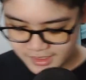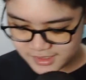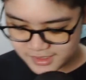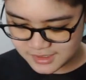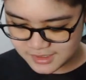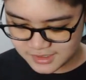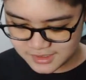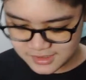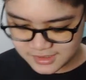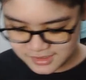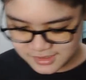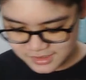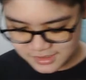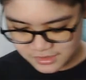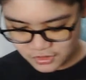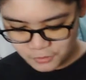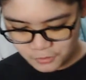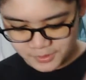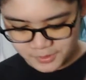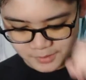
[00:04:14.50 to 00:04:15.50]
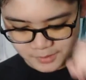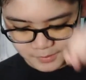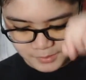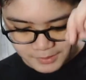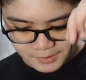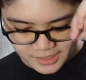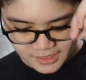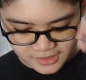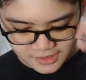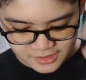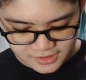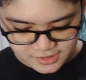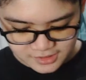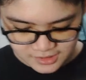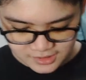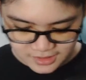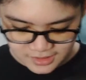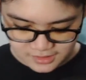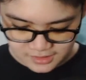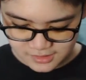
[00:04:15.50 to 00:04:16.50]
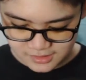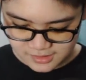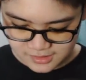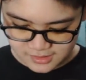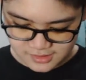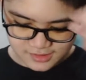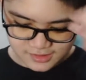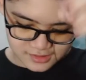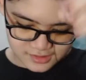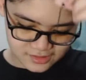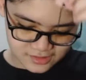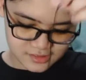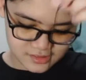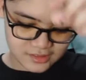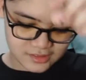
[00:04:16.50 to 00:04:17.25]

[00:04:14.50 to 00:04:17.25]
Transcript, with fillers: us open up the package and let us